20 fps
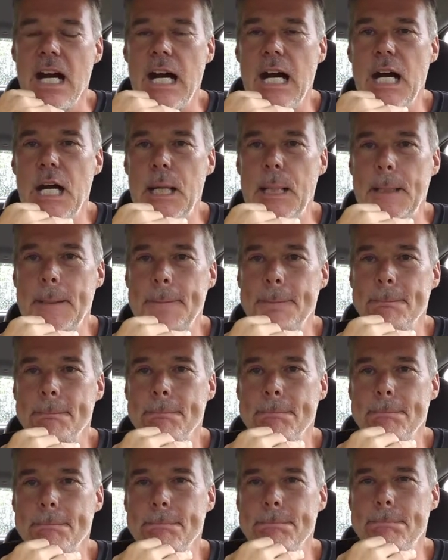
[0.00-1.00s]

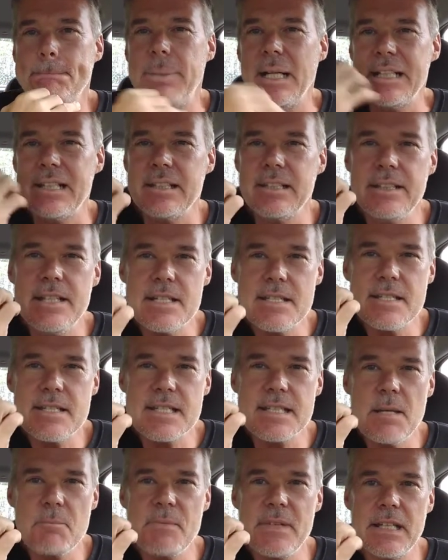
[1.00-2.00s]
Um, but this
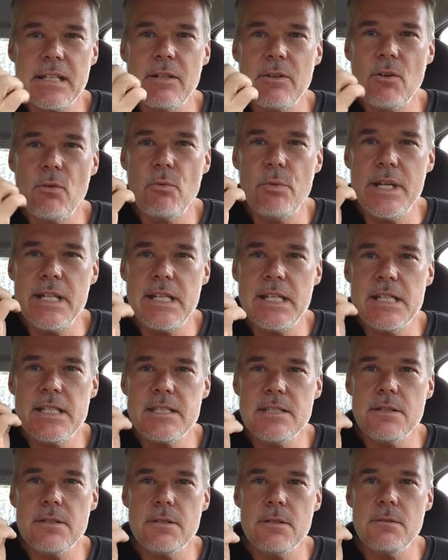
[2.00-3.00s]
is something we
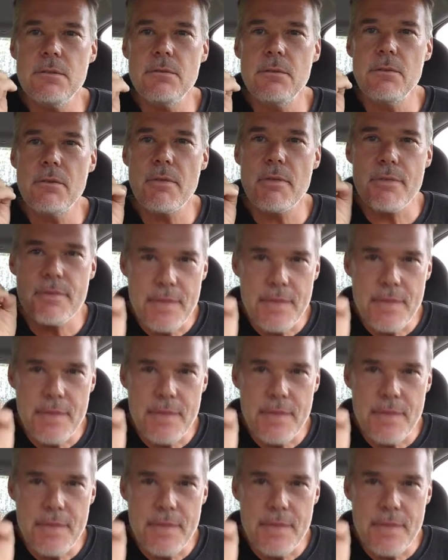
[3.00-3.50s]
need to